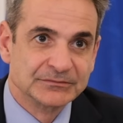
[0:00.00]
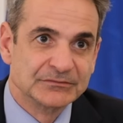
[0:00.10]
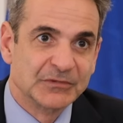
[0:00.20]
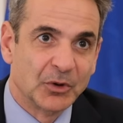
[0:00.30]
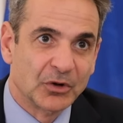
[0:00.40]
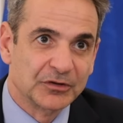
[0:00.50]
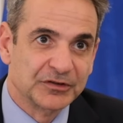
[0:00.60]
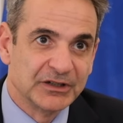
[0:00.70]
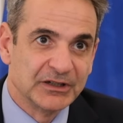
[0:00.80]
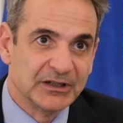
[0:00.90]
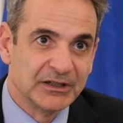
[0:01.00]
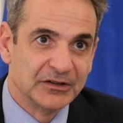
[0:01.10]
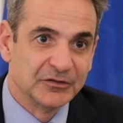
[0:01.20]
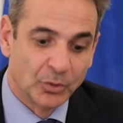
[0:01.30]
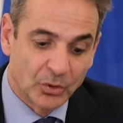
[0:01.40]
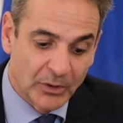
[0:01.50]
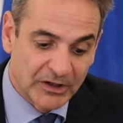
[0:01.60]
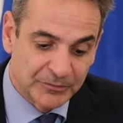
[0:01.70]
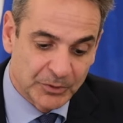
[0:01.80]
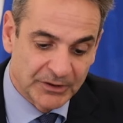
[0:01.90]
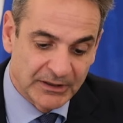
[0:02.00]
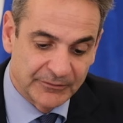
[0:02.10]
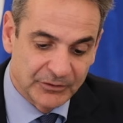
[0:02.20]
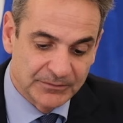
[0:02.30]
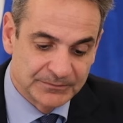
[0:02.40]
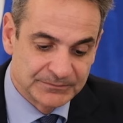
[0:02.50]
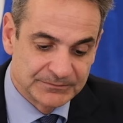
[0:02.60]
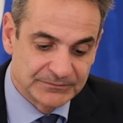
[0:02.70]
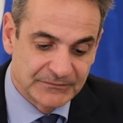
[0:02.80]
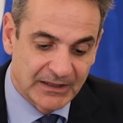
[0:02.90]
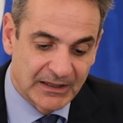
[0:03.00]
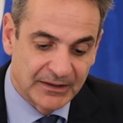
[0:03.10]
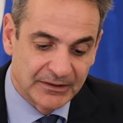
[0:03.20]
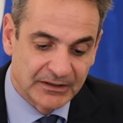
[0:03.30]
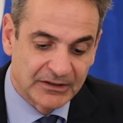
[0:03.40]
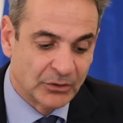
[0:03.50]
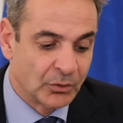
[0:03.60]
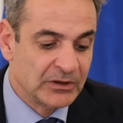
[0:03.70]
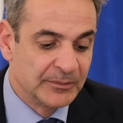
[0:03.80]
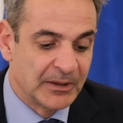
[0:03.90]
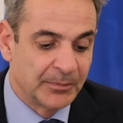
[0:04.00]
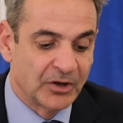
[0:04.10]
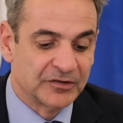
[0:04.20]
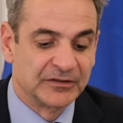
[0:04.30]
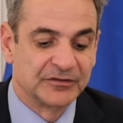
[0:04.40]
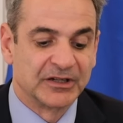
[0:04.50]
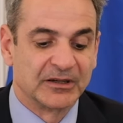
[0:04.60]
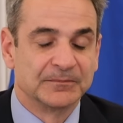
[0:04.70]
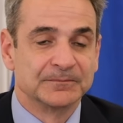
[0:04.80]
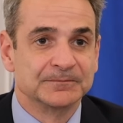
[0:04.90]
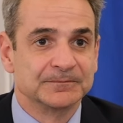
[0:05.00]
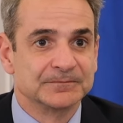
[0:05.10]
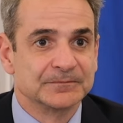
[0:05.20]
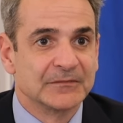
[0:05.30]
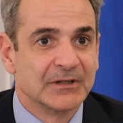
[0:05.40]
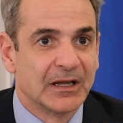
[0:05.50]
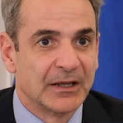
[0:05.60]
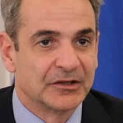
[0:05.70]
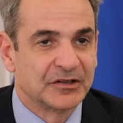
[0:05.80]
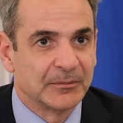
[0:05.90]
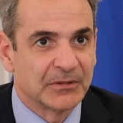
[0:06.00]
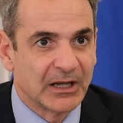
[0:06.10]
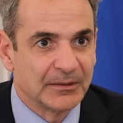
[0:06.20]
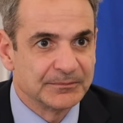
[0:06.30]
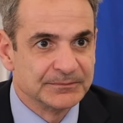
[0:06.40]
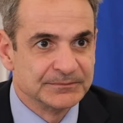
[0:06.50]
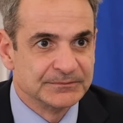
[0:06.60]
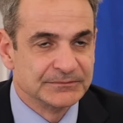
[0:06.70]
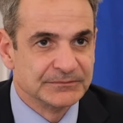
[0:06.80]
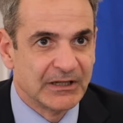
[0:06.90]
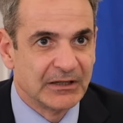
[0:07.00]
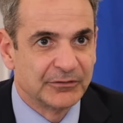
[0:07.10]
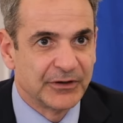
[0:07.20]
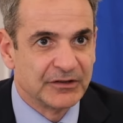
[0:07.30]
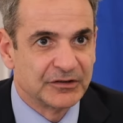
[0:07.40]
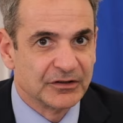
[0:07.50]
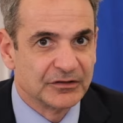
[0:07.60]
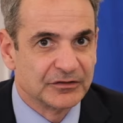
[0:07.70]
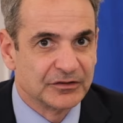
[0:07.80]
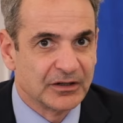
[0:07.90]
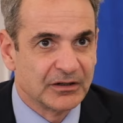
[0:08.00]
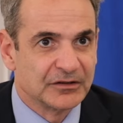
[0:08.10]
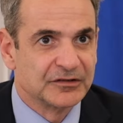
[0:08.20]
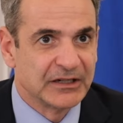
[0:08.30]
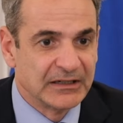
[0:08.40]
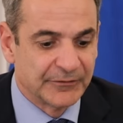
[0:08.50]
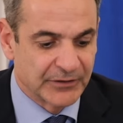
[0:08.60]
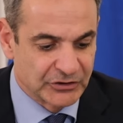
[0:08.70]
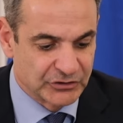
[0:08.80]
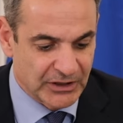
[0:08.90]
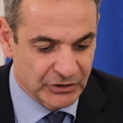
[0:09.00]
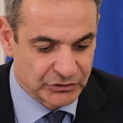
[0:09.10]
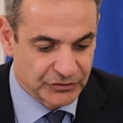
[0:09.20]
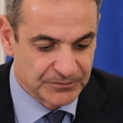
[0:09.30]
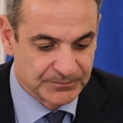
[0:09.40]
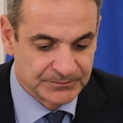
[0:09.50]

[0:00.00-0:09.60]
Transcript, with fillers: Democracy is more widespread than ever, and that can only be a positive thing. At the same time, it faces uh, significant challenges.